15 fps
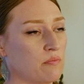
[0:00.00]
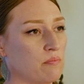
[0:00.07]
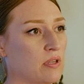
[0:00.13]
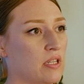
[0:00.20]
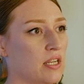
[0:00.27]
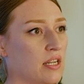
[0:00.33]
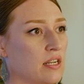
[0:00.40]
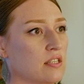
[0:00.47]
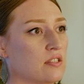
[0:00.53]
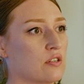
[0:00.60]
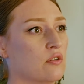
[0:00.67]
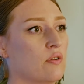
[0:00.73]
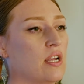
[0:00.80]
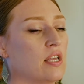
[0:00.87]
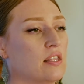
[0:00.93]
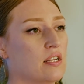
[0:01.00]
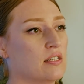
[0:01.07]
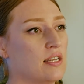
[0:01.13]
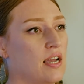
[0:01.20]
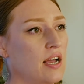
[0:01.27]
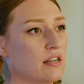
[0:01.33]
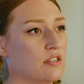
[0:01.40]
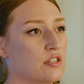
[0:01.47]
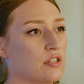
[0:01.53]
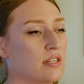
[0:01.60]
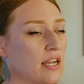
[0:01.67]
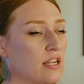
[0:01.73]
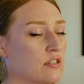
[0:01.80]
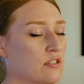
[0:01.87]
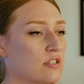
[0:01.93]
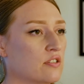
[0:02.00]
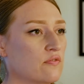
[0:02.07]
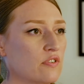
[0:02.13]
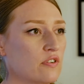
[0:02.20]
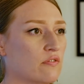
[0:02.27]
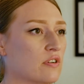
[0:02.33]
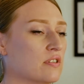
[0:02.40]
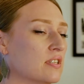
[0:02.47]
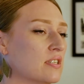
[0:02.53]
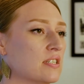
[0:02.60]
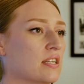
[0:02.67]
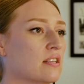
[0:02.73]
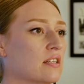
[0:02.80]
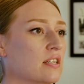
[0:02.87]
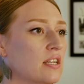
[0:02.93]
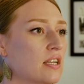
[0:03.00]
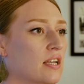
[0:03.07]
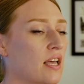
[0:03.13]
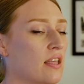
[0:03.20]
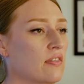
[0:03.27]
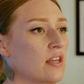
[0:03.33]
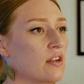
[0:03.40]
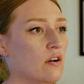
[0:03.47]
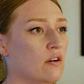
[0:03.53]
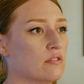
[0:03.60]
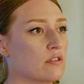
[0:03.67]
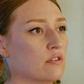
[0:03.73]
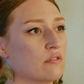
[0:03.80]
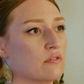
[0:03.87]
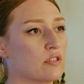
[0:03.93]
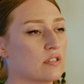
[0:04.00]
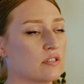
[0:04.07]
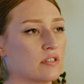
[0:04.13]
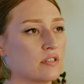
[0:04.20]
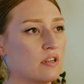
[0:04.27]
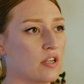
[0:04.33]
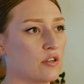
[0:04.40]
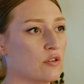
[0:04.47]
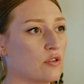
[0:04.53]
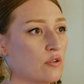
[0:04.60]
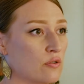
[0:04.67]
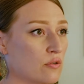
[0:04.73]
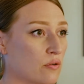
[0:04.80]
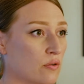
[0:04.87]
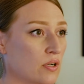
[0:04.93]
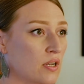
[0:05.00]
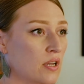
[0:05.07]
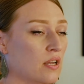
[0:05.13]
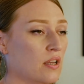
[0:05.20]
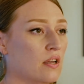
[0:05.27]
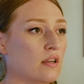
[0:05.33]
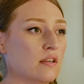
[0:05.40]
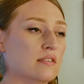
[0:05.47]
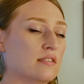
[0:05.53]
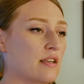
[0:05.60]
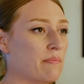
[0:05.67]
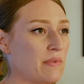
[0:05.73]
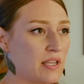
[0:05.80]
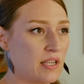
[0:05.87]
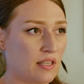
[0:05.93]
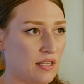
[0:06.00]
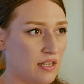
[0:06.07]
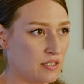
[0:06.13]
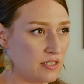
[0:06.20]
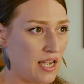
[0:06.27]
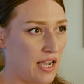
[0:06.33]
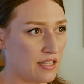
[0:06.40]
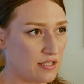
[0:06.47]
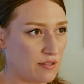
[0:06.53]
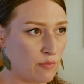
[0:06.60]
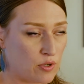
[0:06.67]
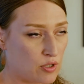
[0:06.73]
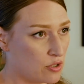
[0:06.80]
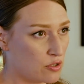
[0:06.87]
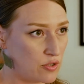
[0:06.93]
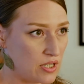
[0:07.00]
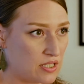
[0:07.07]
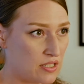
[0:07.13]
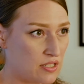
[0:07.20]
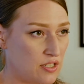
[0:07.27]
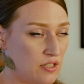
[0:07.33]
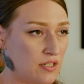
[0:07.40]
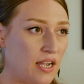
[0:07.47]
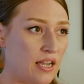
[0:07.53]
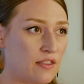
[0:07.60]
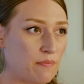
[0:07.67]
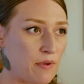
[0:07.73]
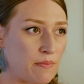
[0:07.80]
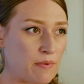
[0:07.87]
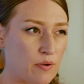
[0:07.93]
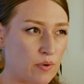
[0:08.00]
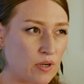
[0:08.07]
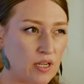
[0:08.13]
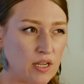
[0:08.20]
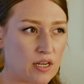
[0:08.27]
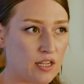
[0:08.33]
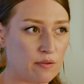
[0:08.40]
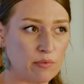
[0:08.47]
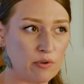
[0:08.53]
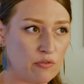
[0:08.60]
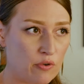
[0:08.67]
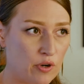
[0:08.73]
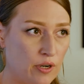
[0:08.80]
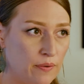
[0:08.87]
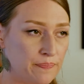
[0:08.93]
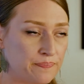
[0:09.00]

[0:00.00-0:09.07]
millet, and it's a great thing to add into your diet just for versatility, and then also just a new something in there to add some more nutrients into your diet that maybe you weren't eating before.